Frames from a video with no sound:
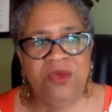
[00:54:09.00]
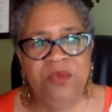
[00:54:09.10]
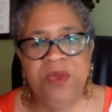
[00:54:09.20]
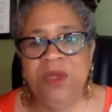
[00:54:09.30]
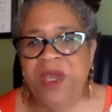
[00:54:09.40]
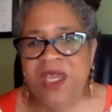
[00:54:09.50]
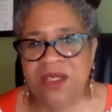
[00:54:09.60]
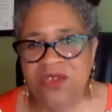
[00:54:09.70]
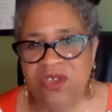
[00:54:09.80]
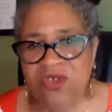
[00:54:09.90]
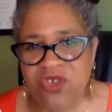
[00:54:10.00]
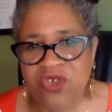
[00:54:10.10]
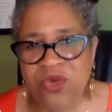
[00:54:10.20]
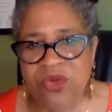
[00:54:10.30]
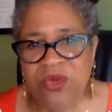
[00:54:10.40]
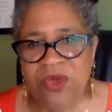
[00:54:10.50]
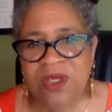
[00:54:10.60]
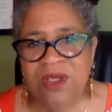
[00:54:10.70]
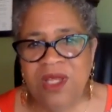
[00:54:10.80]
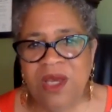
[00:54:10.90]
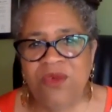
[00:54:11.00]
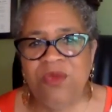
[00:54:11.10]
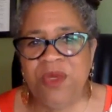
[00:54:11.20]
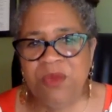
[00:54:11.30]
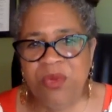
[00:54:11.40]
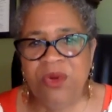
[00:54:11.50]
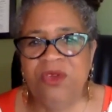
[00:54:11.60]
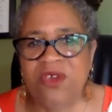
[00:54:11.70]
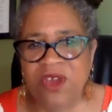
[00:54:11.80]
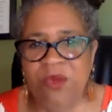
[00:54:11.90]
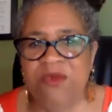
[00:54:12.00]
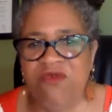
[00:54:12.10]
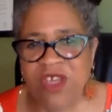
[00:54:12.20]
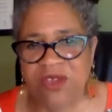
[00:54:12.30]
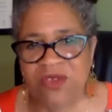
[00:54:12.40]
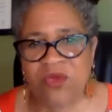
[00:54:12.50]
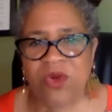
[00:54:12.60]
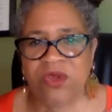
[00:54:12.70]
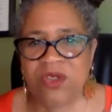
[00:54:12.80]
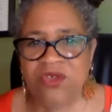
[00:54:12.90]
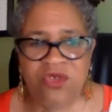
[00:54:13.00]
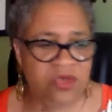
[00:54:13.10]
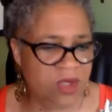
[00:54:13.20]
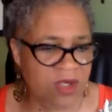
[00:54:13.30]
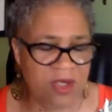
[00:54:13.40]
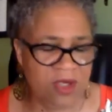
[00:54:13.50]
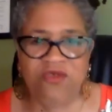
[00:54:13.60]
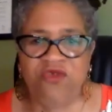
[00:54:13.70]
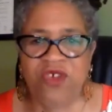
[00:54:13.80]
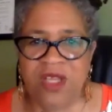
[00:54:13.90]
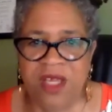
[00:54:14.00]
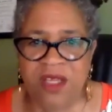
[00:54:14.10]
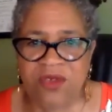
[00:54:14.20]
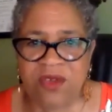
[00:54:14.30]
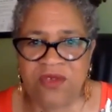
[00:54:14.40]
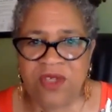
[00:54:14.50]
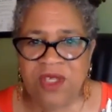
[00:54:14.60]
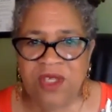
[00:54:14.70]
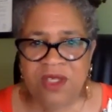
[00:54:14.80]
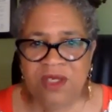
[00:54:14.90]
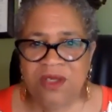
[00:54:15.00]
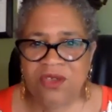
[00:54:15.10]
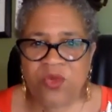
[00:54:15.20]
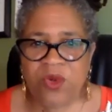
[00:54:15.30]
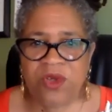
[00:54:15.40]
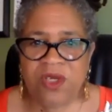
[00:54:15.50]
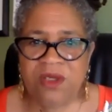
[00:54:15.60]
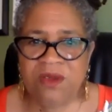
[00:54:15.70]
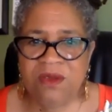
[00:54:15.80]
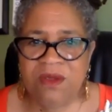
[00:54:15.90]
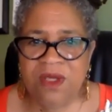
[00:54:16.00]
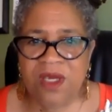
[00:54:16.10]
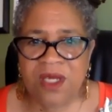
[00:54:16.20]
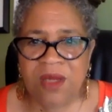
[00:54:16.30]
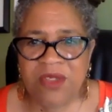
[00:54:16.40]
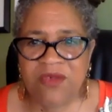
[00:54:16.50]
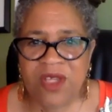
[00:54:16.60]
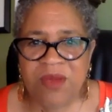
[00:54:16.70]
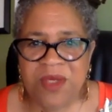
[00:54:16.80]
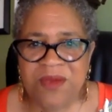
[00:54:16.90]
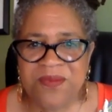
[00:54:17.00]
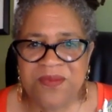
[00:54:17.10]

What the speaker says: be paying attention to, that would be important to help advance the work that you're doing on the front lines of this work in economic development?